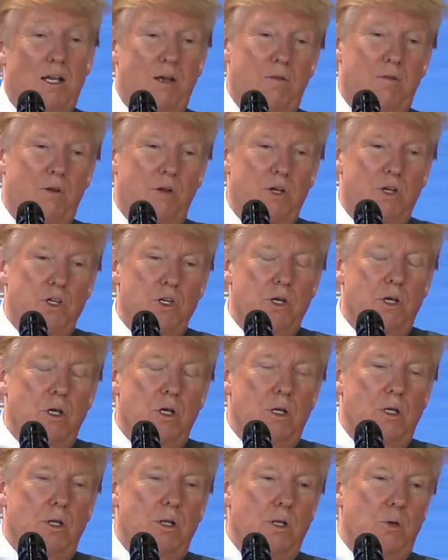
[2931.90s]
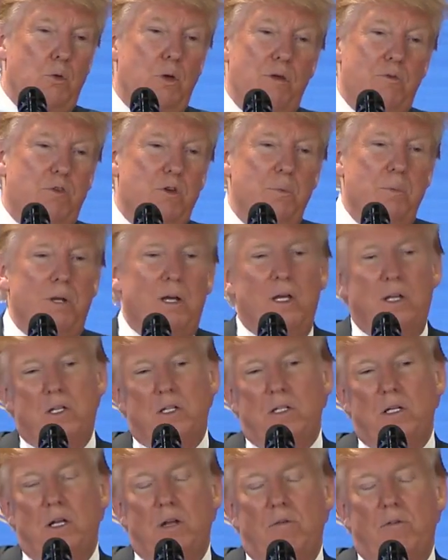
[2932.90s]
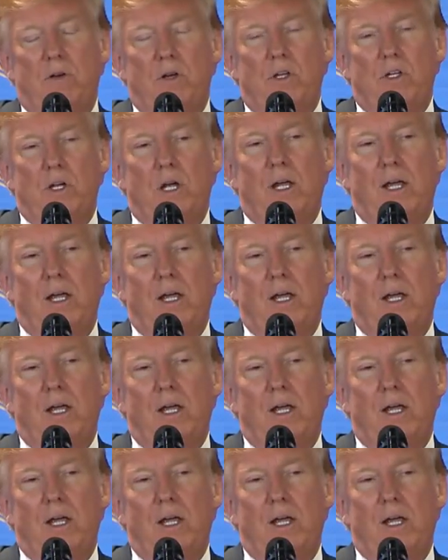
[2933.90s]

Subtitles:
leverage. I think we have tremendous leverage.